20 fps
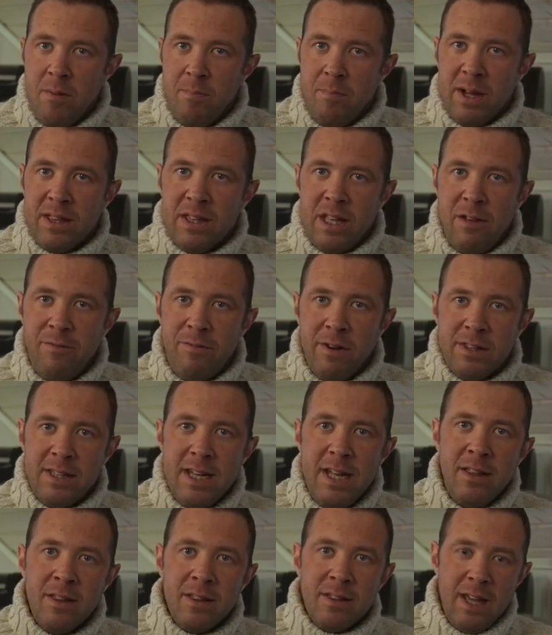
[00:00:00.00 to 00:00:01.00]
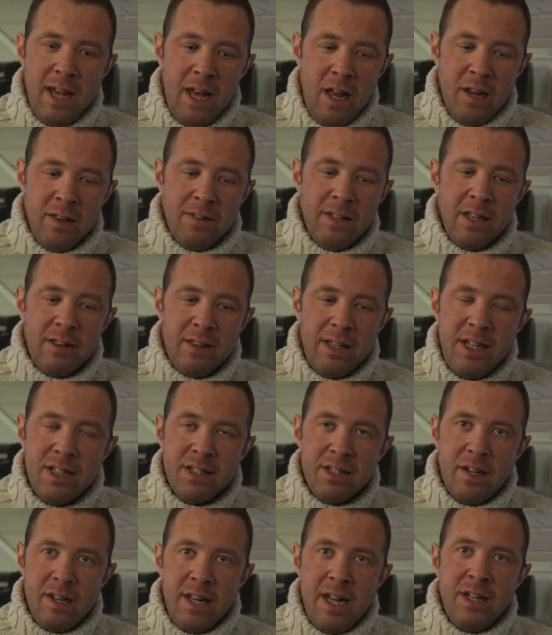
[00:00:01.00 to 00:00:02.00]
But if I then tell that
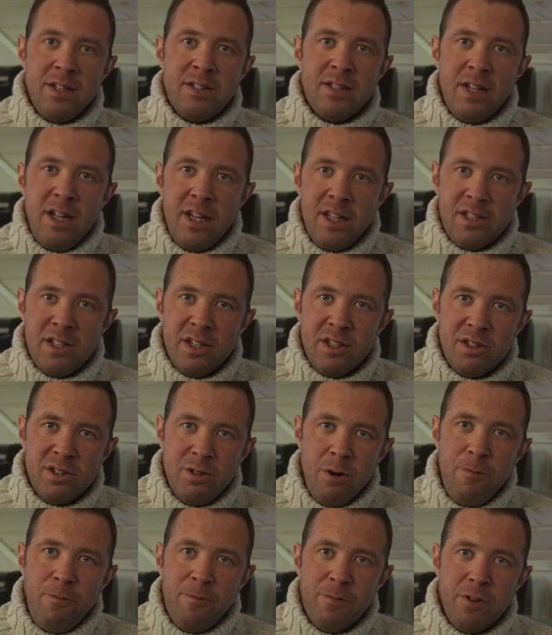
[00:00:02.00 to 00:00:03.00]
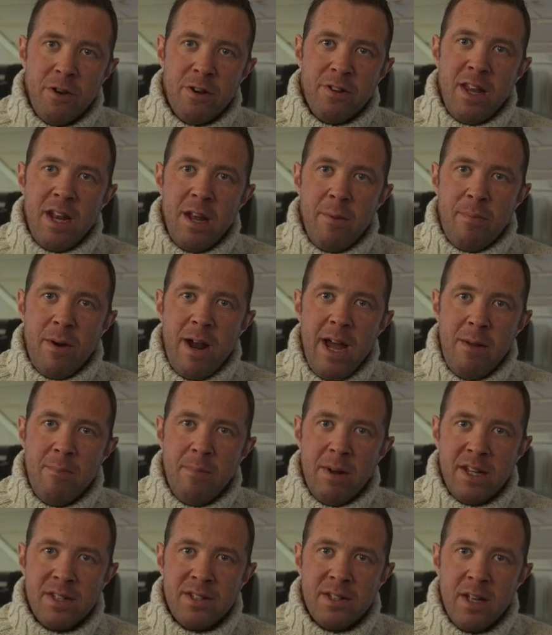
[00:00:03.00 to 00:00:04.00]
this lens is softer than a
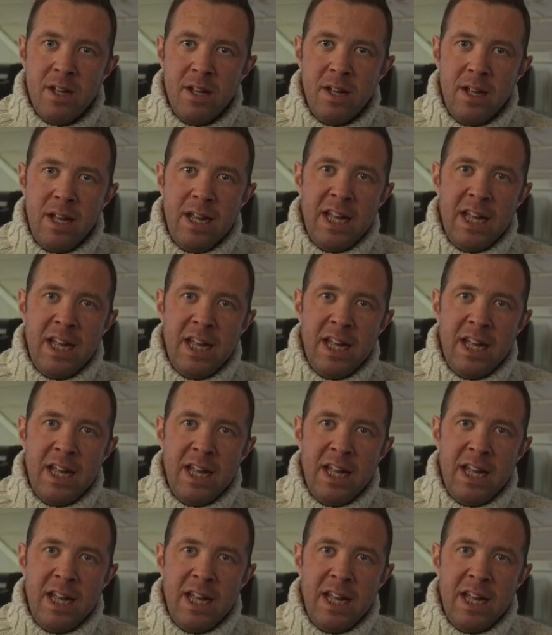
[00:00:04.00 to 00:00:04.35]
prime lens,